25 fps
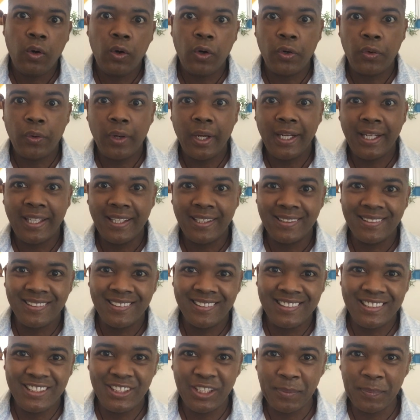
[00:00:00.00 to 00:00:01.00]
Alrighty,
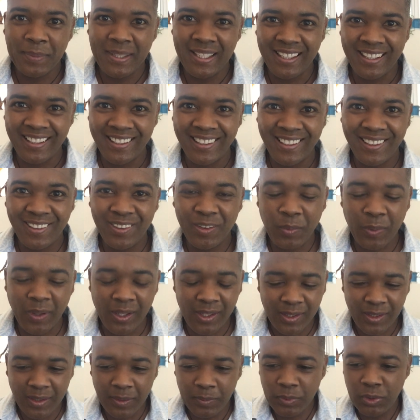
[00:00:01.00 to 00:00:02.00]
Gemini,
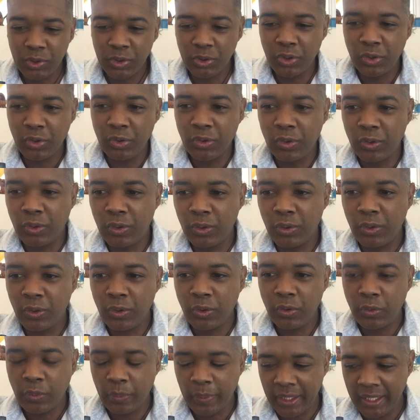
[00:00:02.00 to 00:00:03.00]
welcome to your
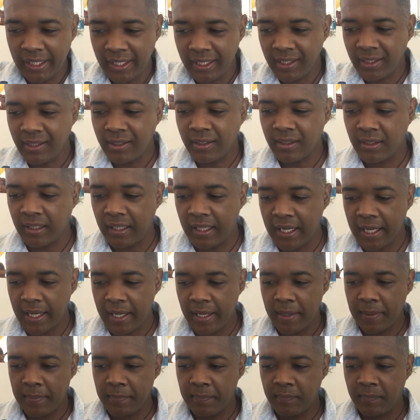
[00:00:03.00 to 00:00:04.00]
reading.
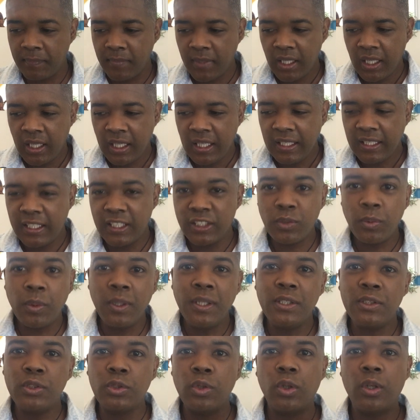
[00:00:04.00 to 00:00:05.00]
This
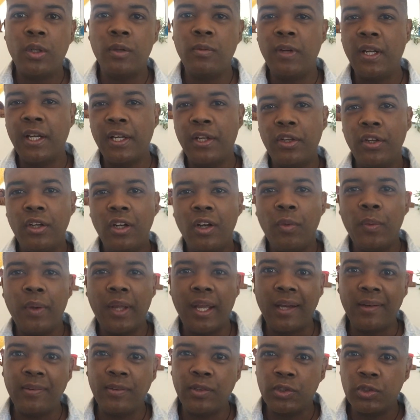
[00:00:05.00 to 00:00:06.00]
one is sort of like, you know, we
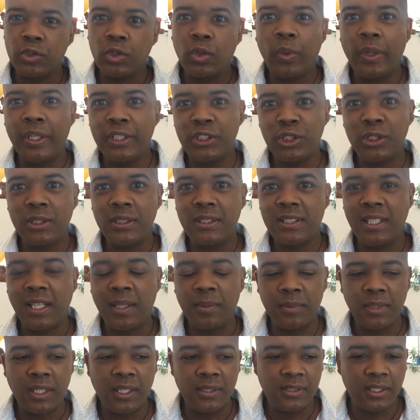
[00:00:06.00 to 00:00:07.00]
have those questions
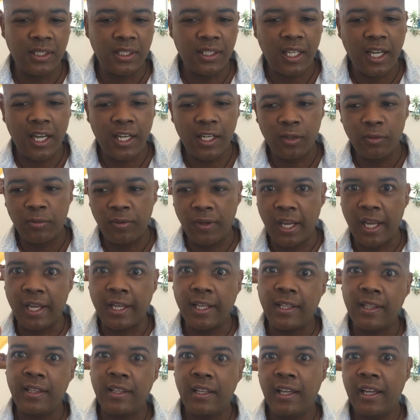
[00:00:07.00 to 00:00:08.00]
sometimes that kind of
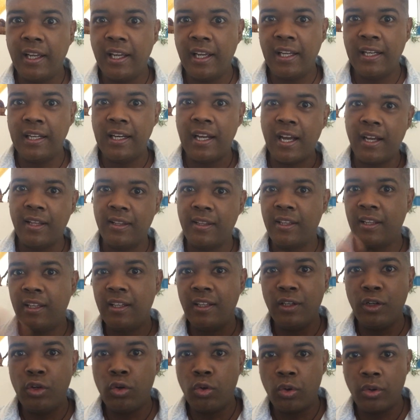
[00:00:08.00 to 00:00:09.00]
hang in the air, neither
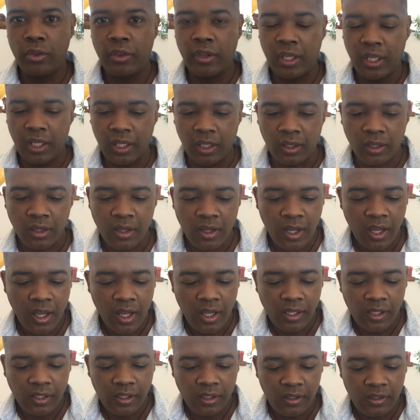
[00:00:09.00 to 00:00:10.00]
here nor there.
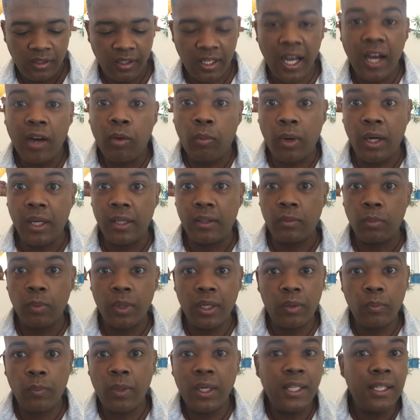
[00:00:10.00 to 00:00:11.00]
Now what?
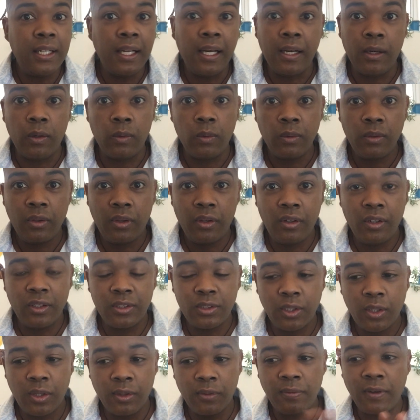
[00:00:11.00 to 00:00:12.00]
What now? You know,
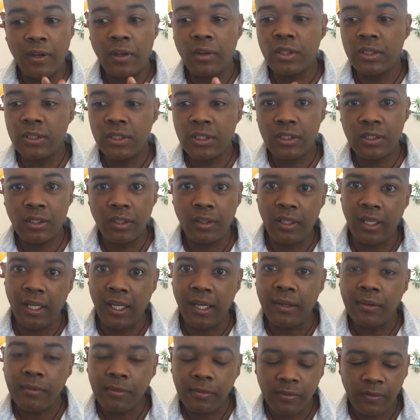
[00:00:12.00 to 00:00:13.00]
so the focus is on
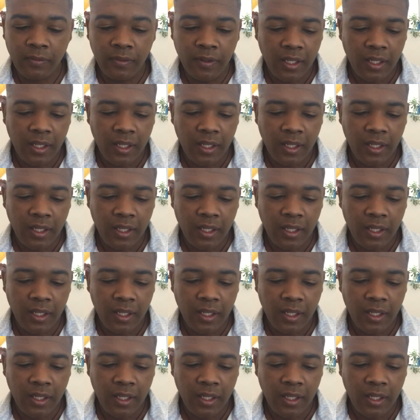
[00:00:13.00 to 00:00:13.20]
love.